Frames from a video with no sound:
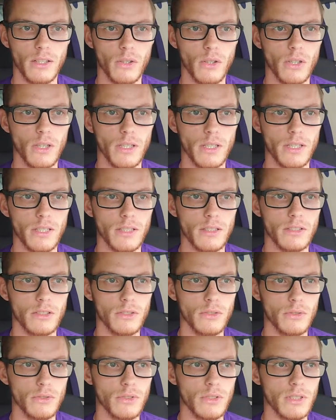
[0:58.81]
on, and it's
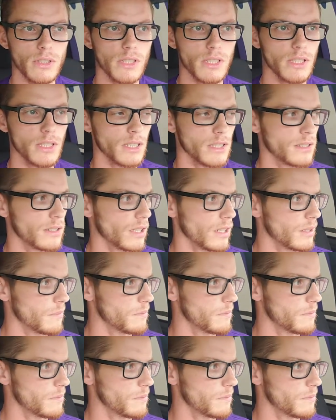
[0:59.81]
usually a type